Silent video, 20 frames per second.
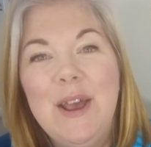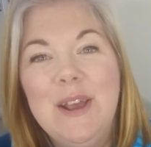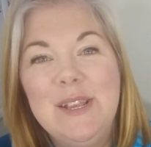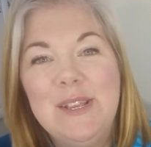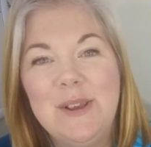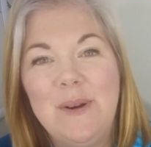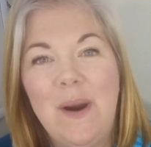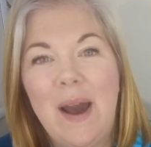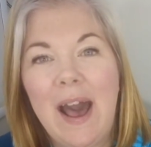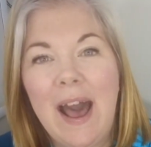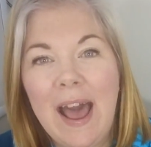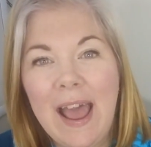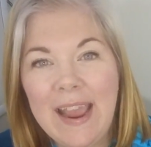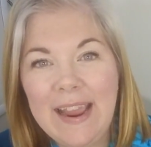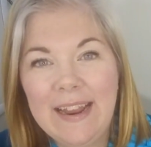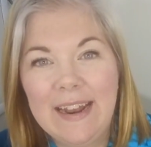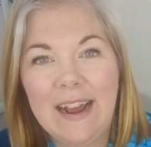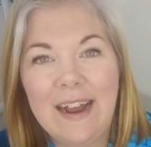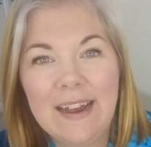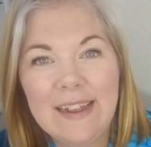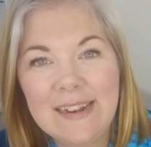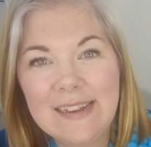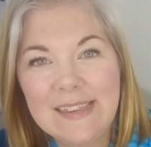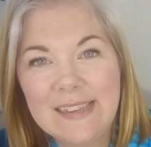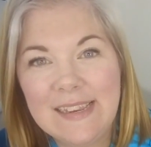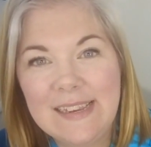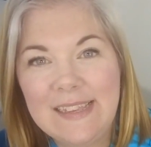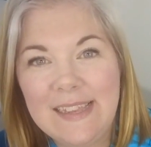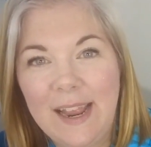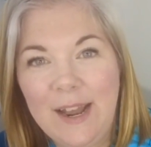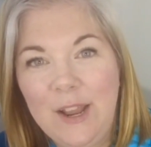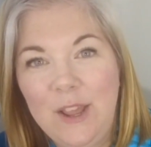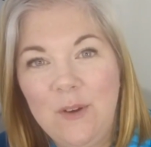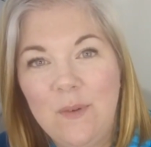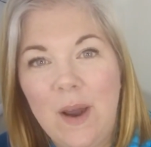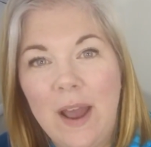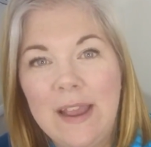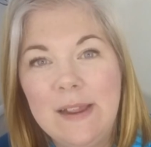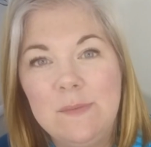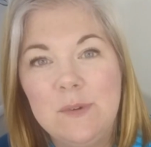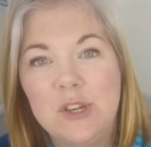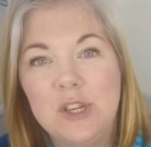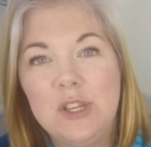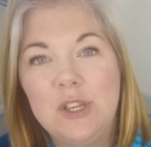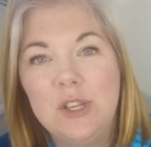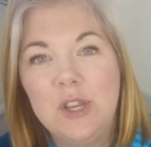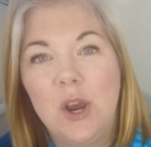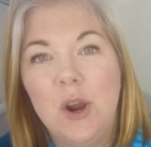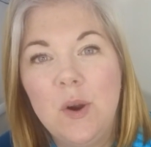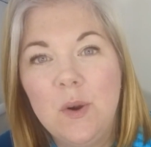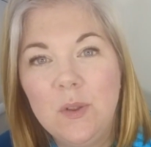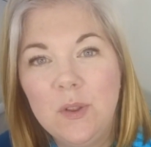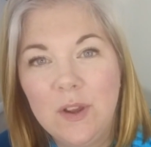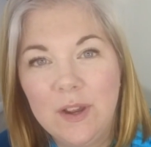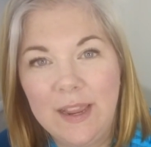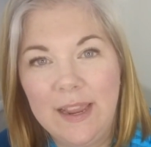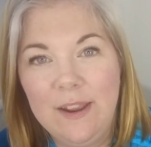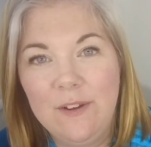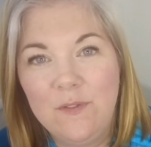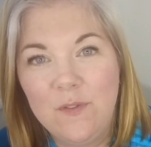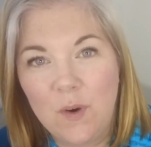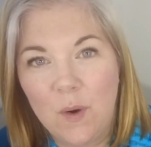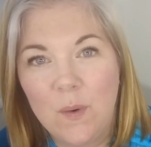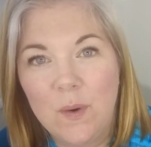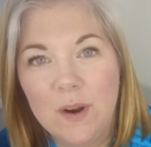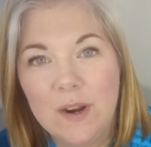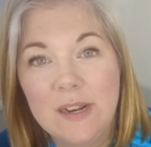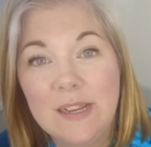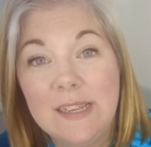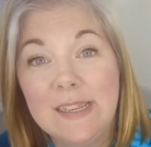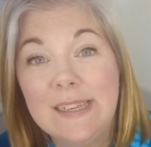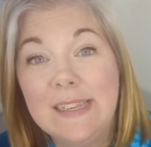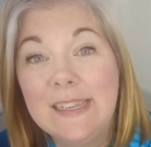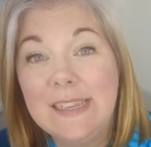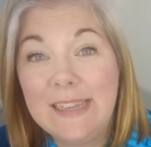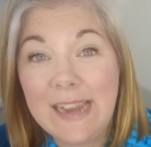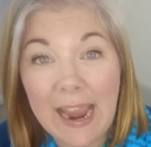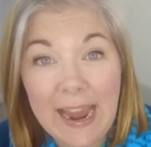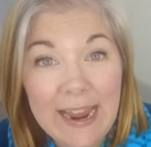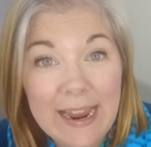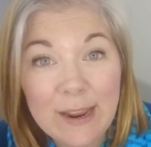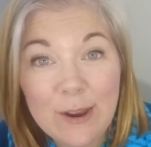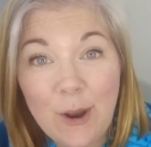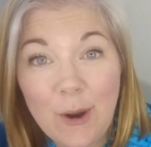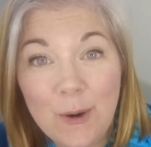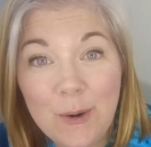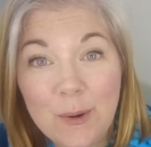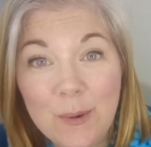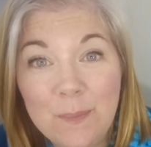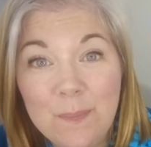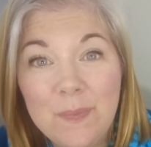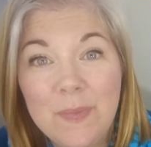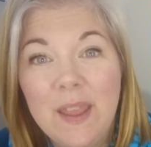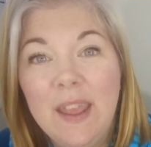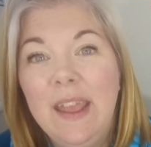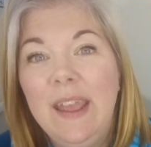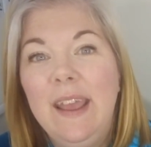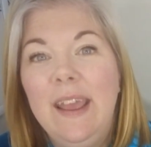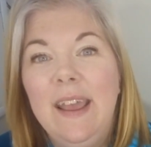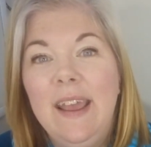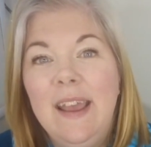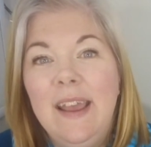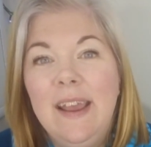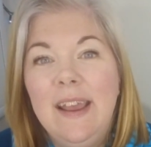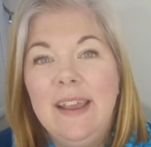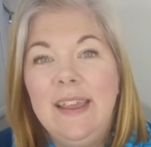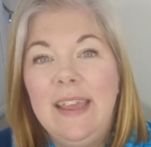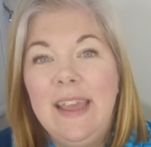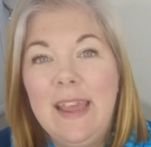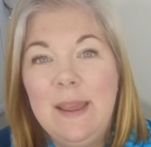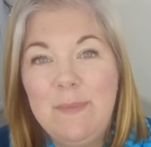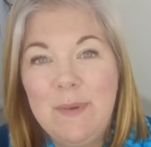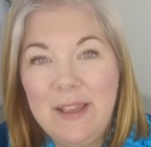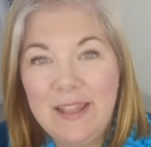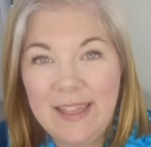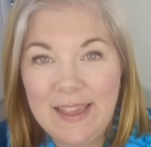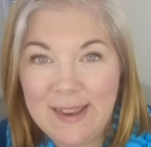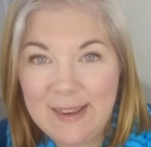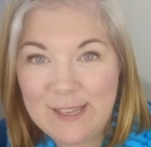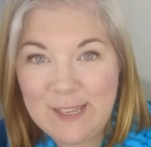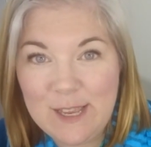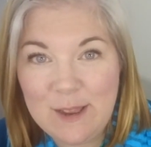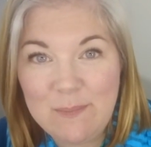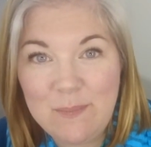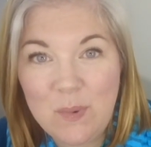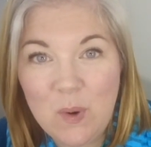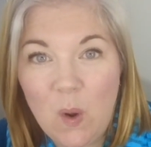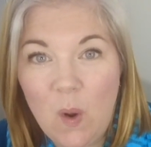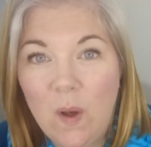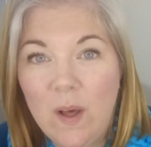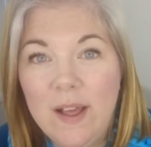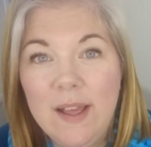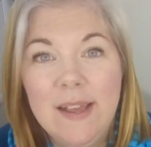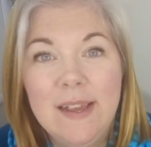So I can honestly say to you, I am just so looking forward to staying home, keeping things simple,